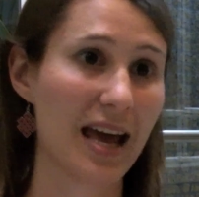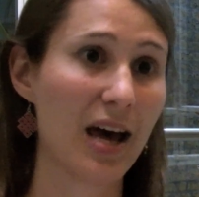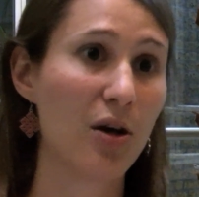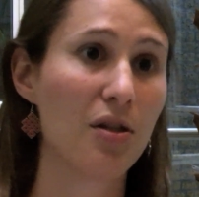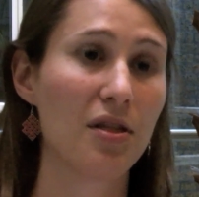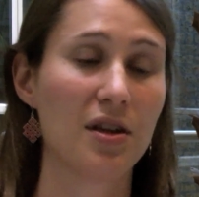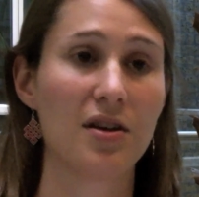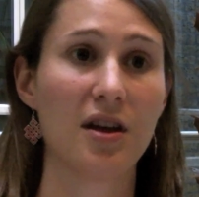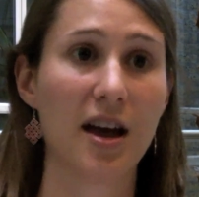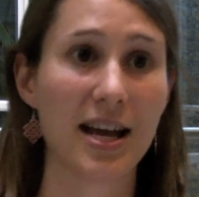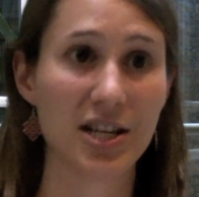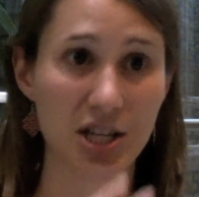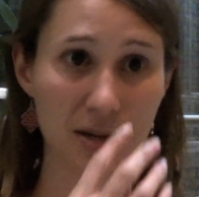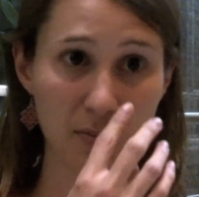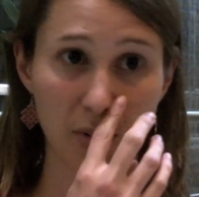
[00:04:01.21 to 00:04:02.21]
health and
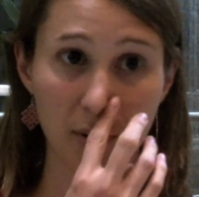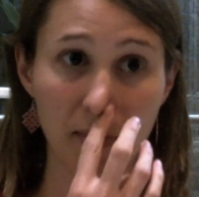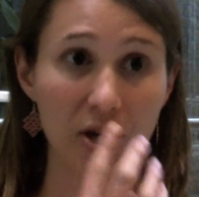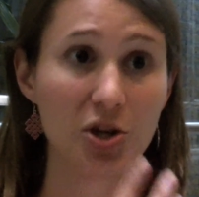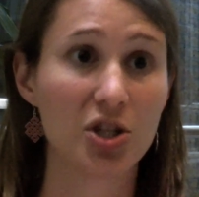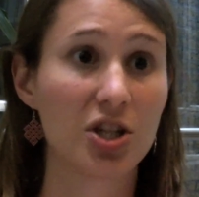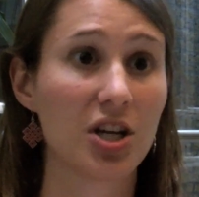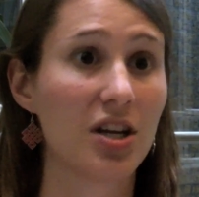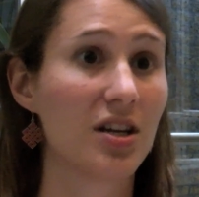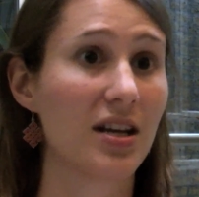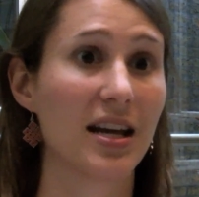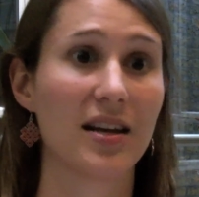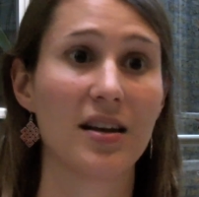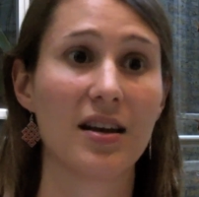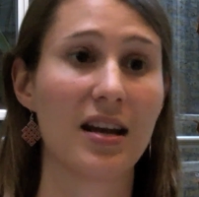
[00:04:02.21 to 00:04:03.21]
hygiene promotion
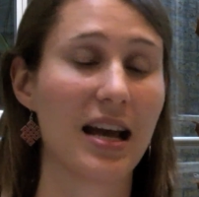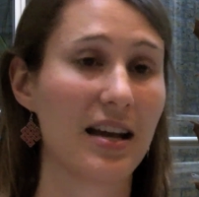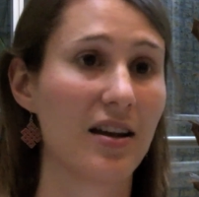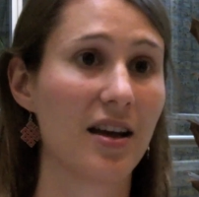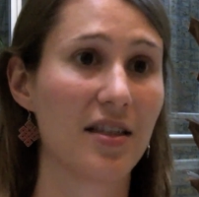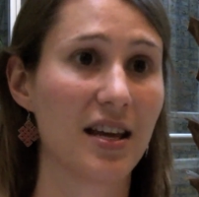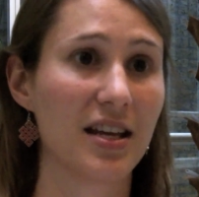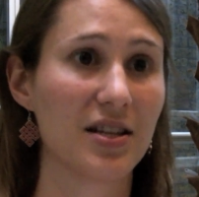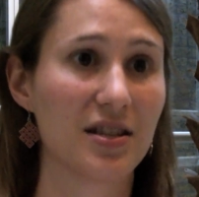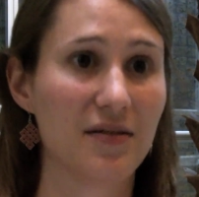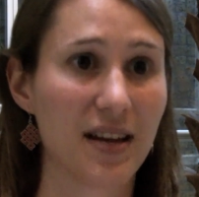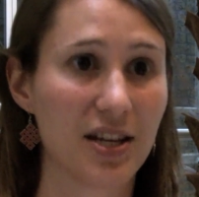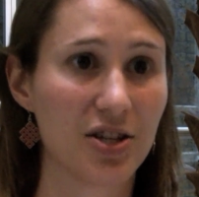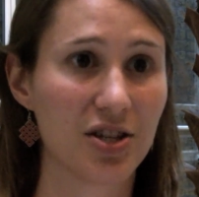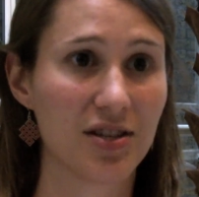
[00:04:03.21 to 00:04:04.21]
and other
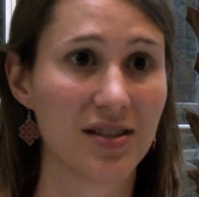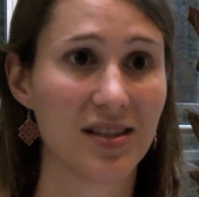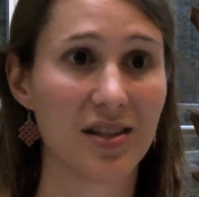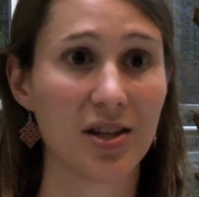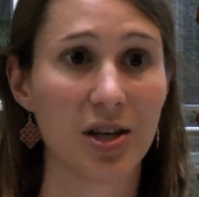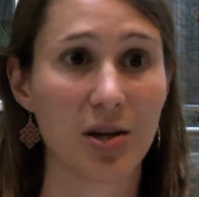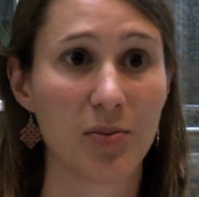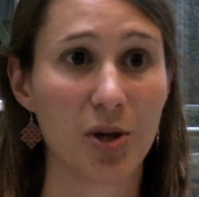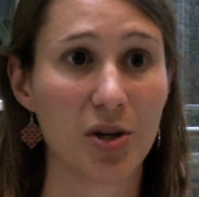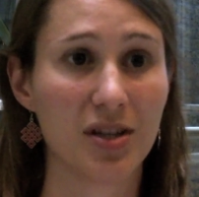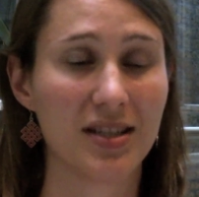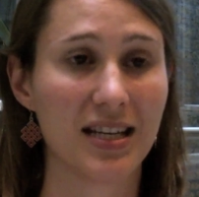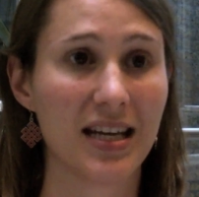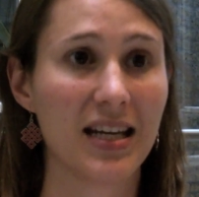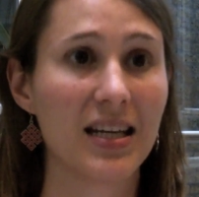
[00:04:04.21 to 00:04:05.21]
interventions in the
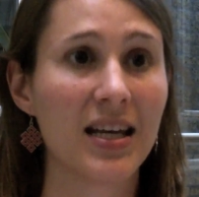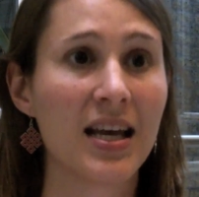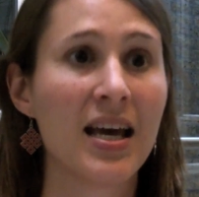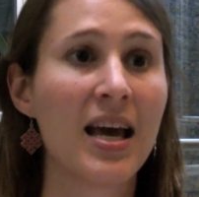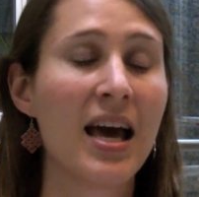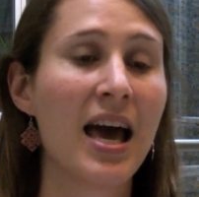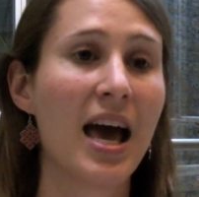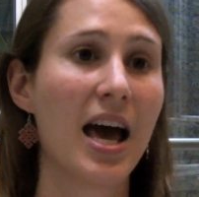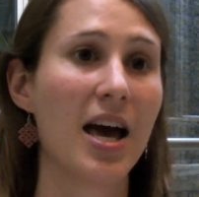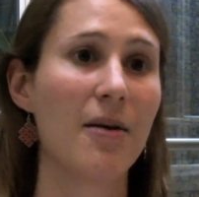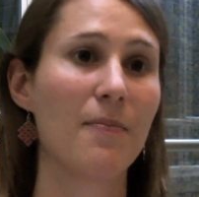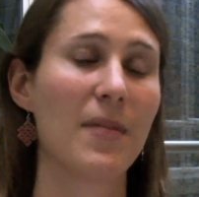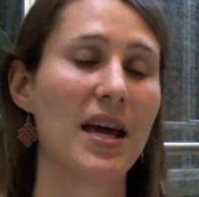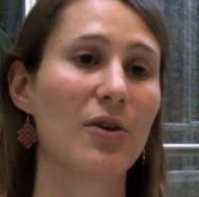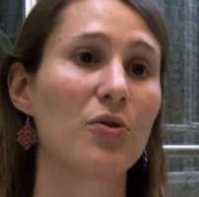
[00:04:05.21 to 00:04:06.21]
community,
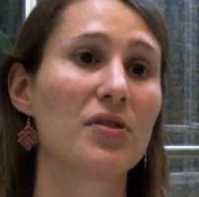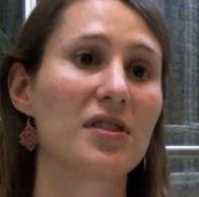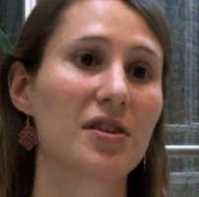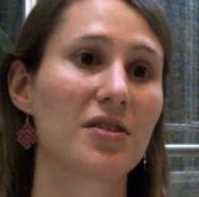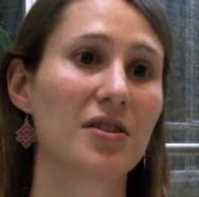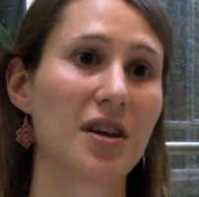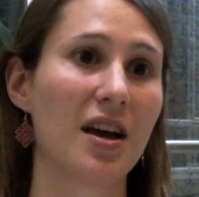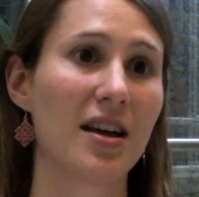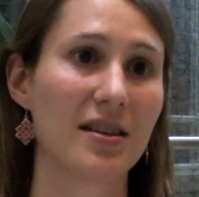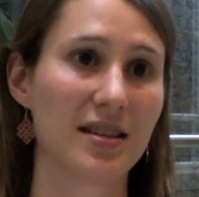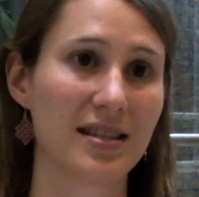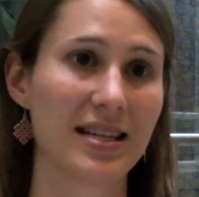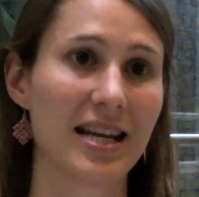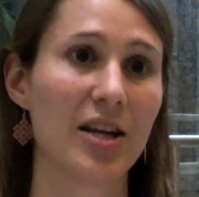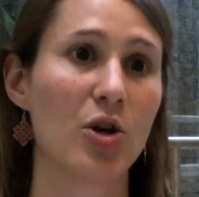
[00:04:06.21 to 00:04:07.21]
and also to
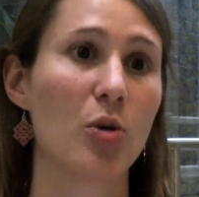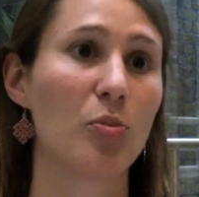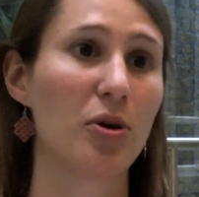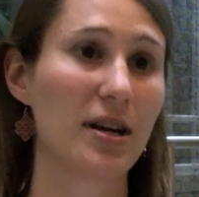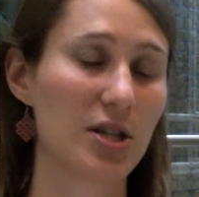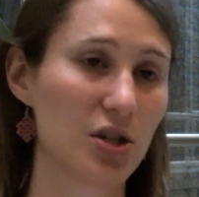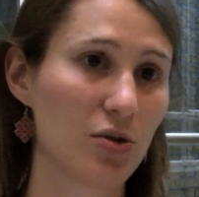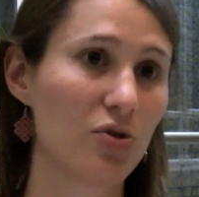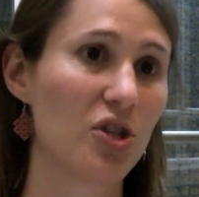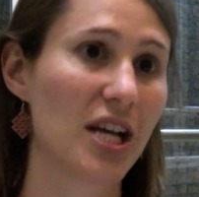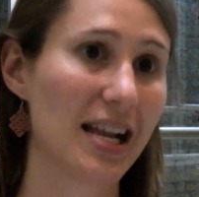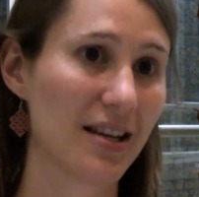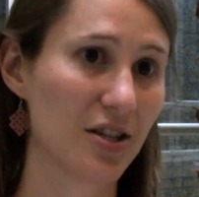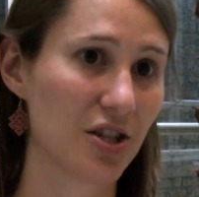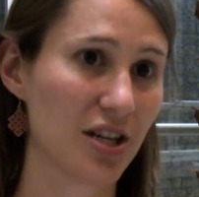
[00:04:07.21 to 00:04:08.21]
understand operational
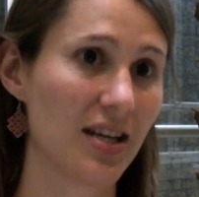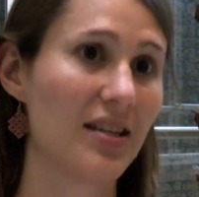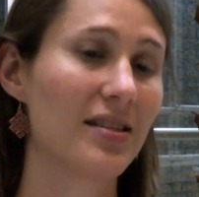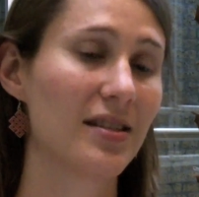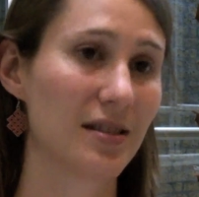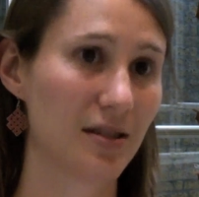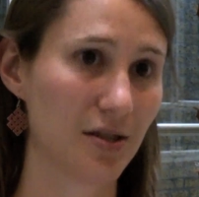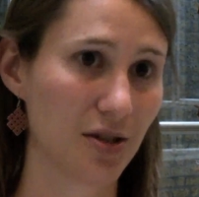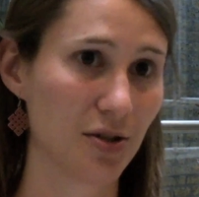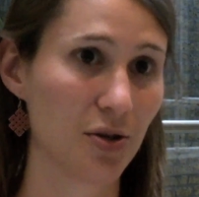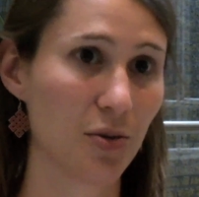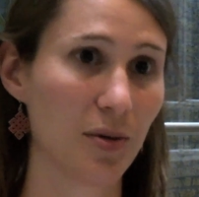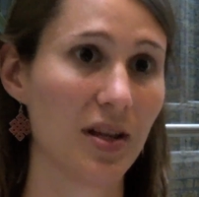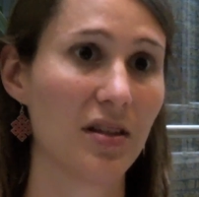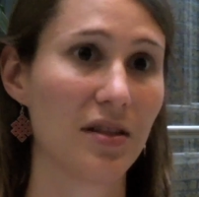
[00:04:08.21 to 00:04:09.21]
challenges to
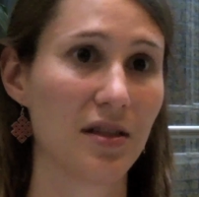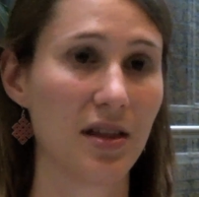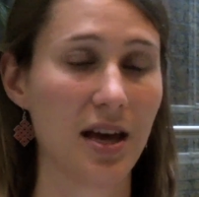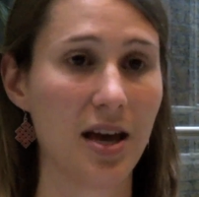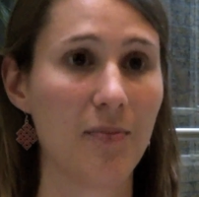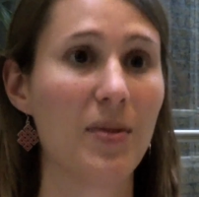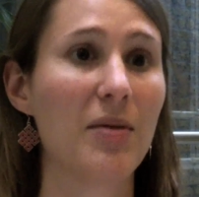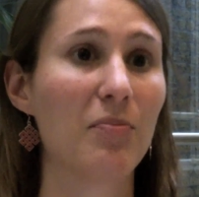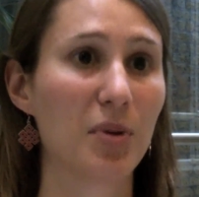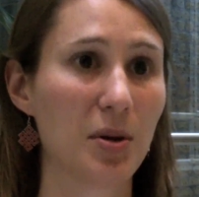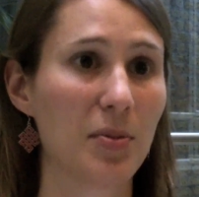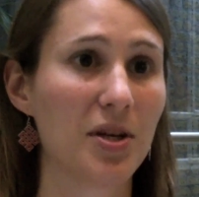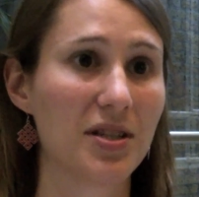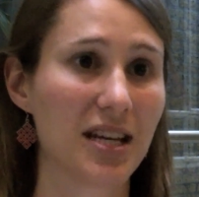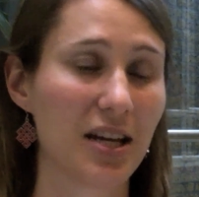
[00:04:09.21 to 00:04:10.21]
do with
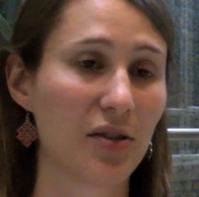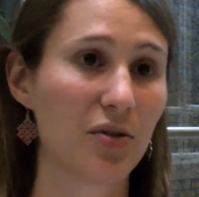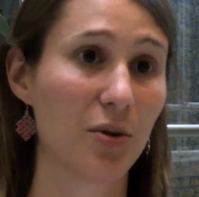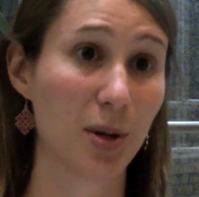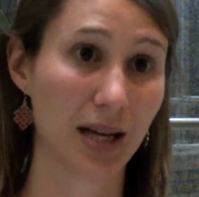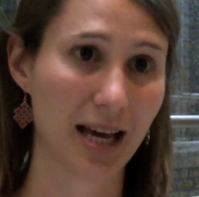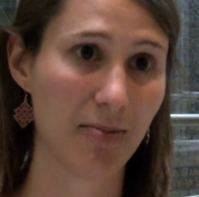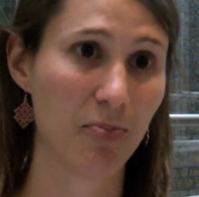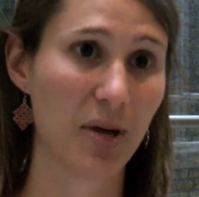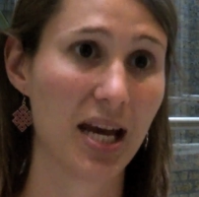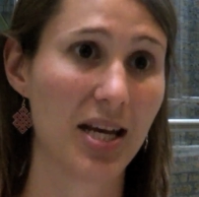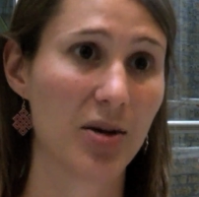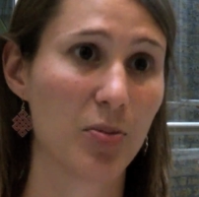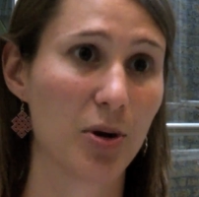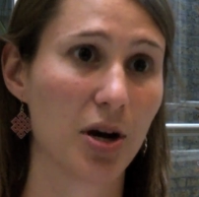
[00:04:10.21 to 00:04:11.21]
implementing through a
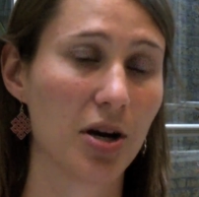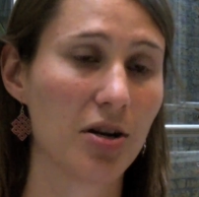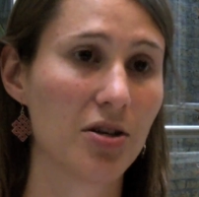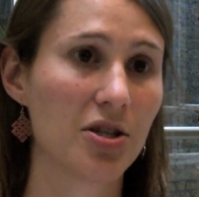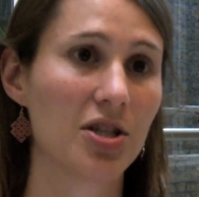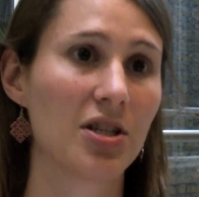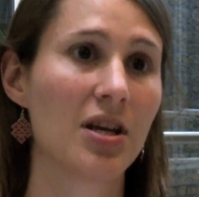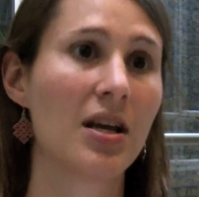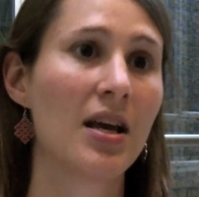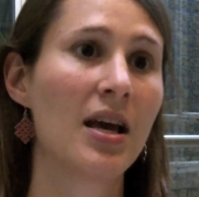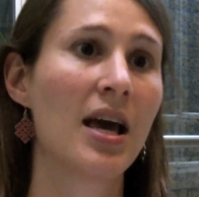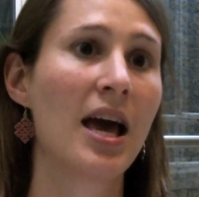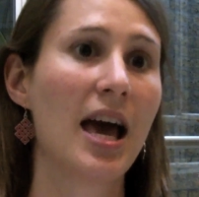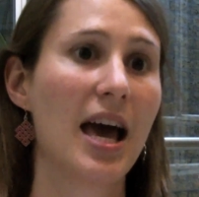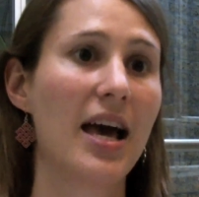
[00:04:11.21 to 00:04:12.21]
campaign approach.
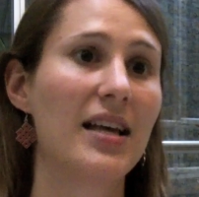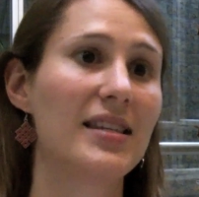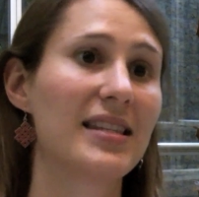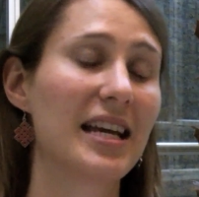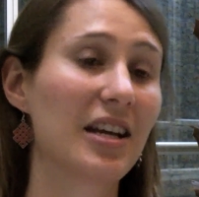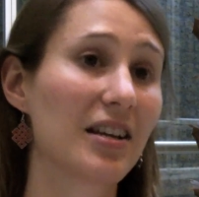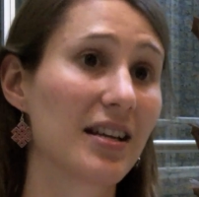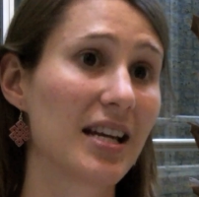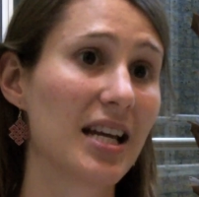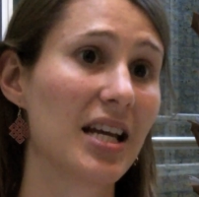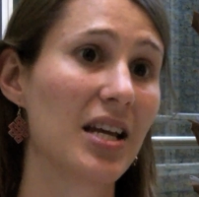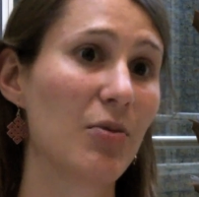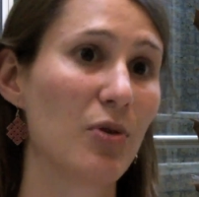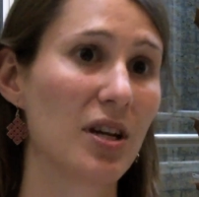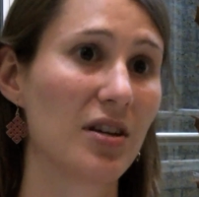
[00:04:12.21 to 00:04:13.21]

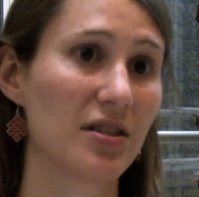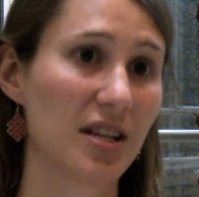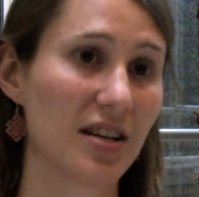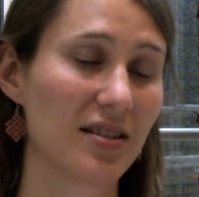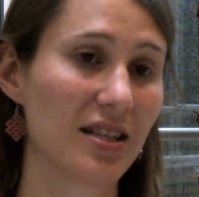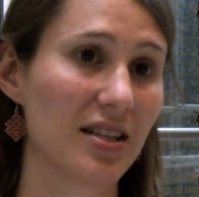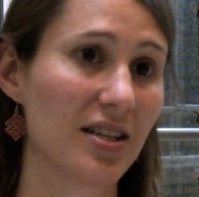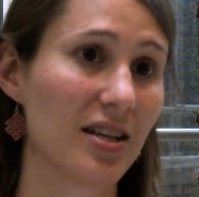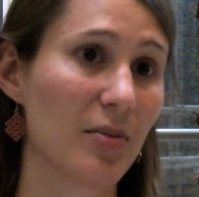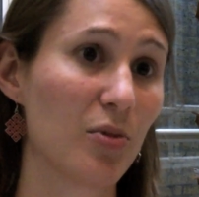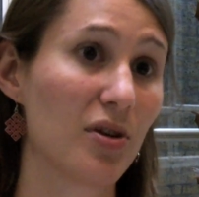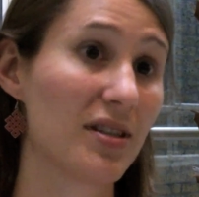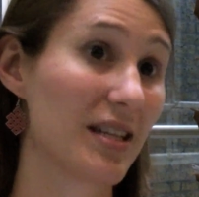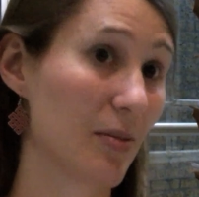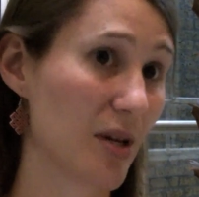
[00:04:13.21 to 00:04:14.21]
Secondly, we conducted a number
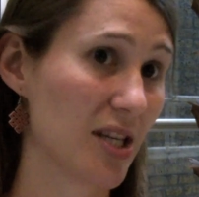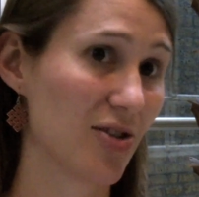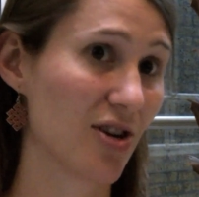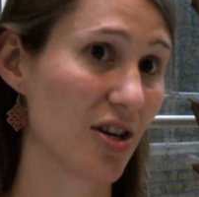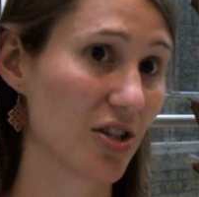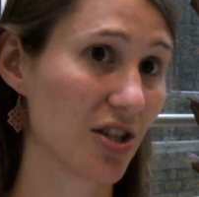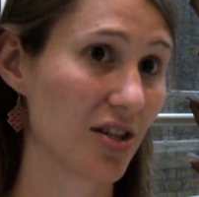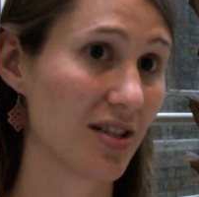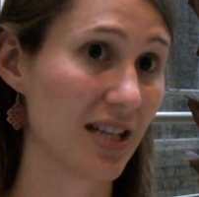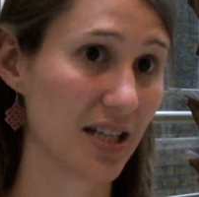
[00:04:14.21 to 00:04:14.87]
of semi-structured